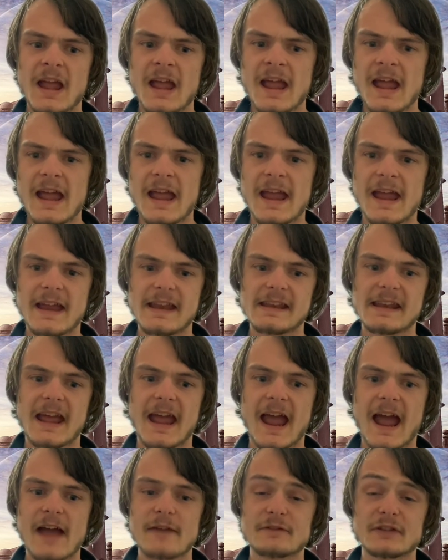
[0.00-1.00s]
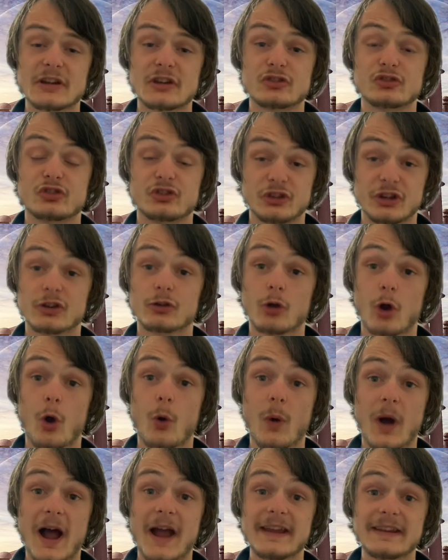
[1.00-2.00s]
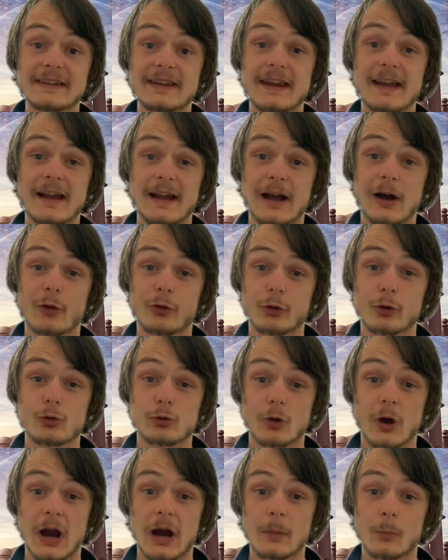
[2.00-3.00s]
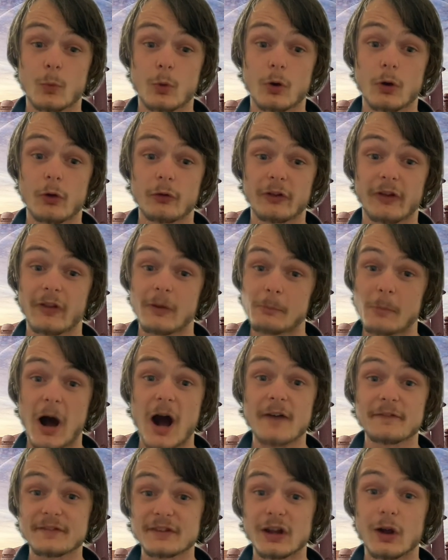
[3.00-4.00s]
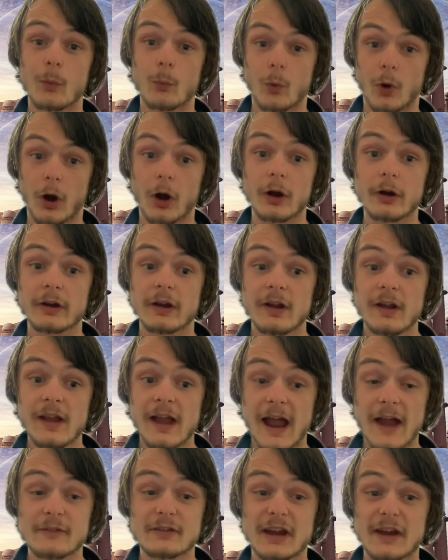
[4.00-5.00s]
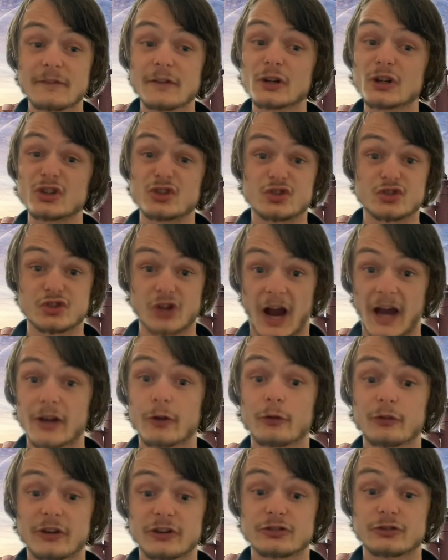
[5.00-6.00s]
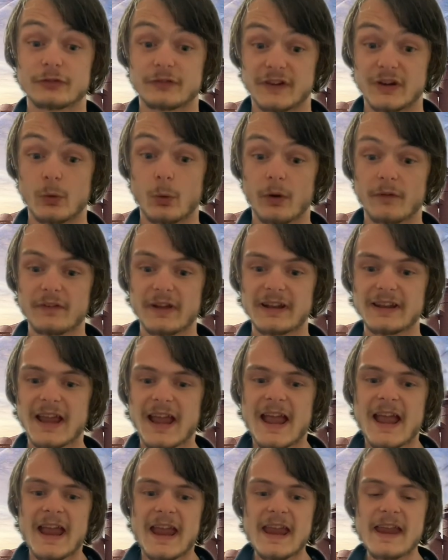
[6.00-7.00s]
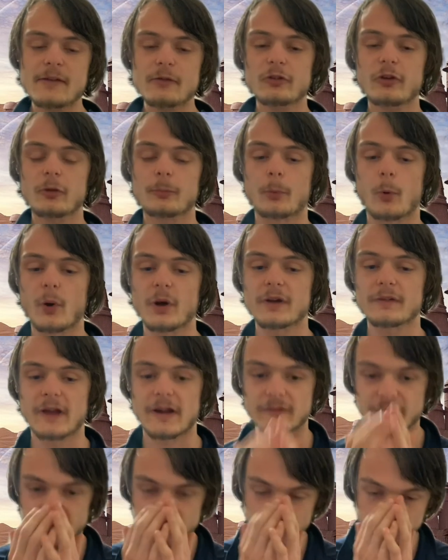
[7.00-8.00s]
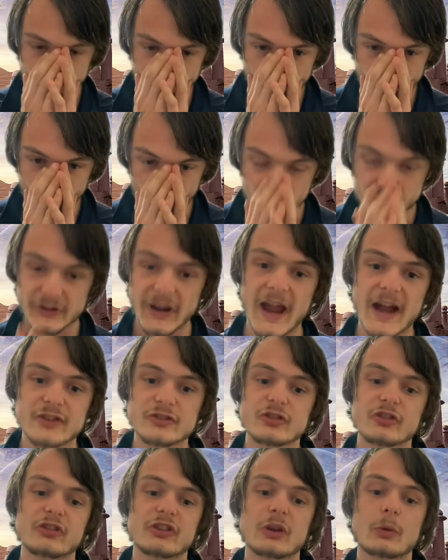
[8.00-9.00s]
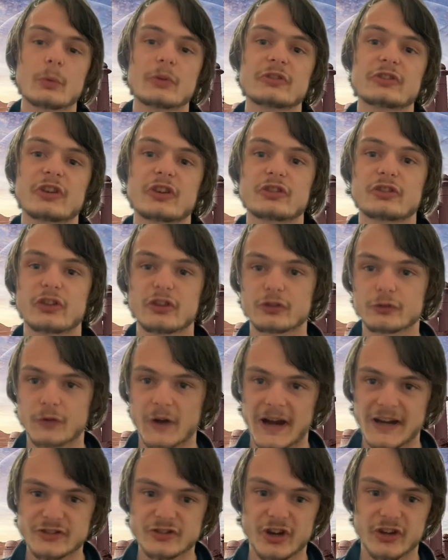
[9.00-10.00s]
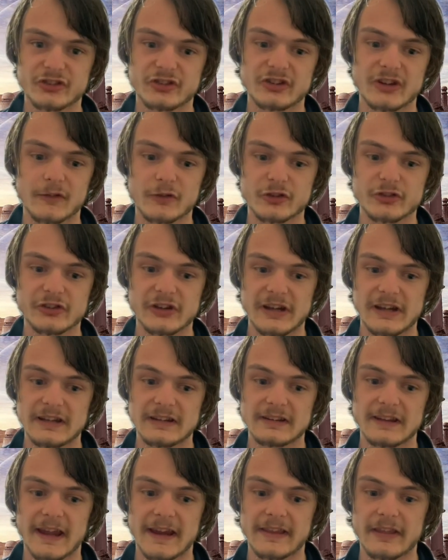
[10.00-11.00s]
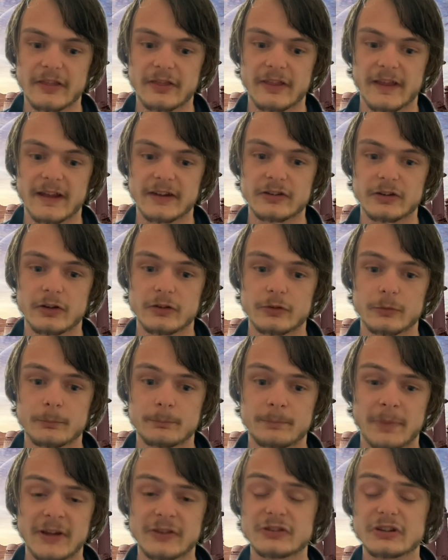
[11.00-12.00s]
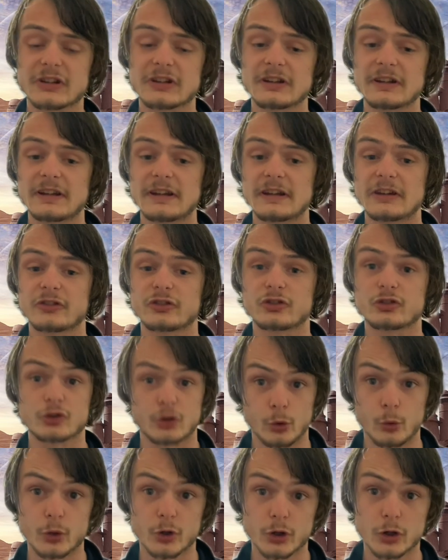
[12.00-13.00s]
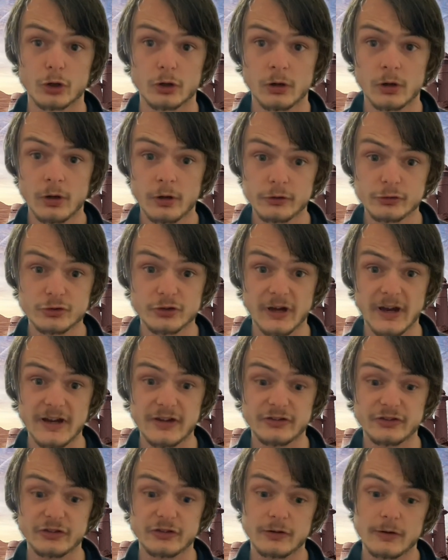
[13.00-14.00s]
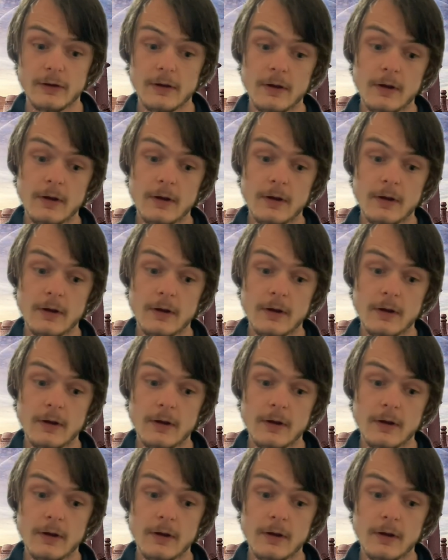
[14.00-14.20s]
and having zero idea how the crime world and the mafia work, having a very childish view of it, even to the point of having some of the worst action sequences this franchise has ever seen, like that basically scooter chase,